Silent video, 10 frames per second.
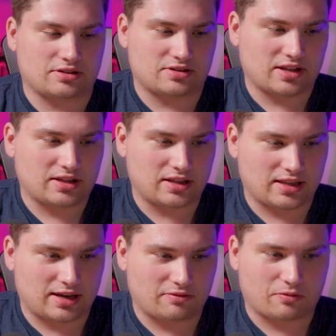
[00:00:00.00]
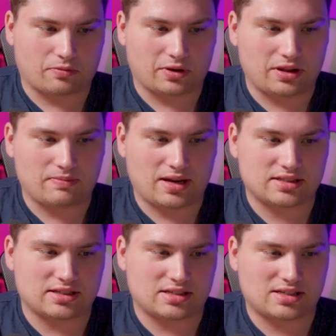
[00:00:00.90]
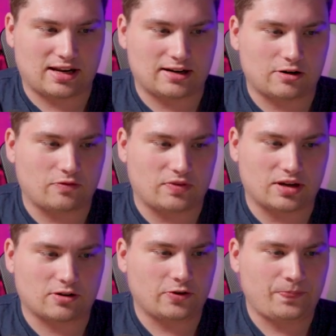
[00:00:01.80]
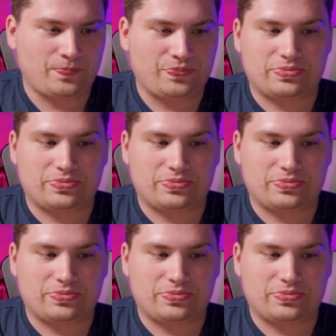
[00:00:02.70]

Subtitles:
There's nothing that really makes it a standout vehicle,